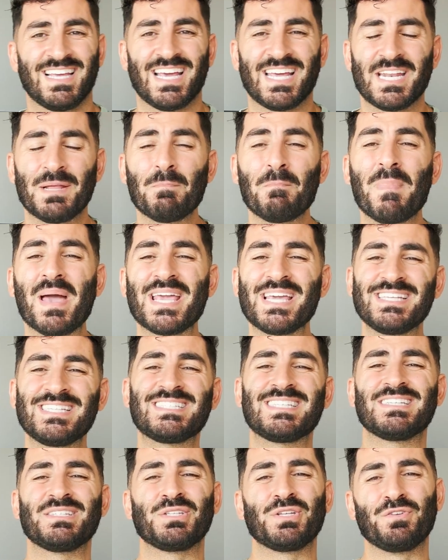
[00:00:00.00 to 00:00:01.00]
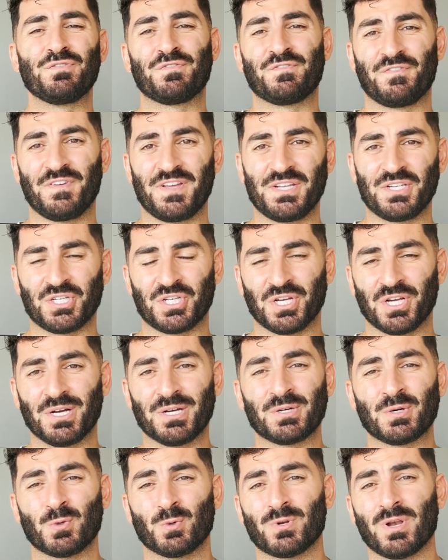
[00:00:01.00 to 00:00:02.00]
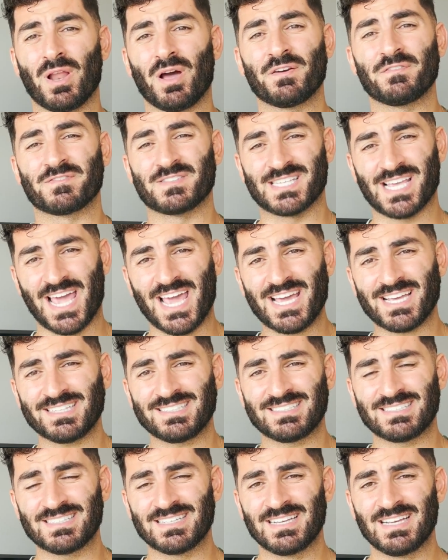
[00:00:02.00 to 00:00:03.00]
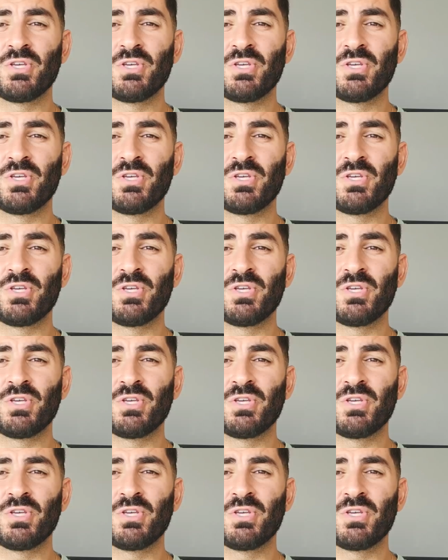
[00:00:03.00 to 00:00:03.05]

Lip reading: An amazing new feature called live text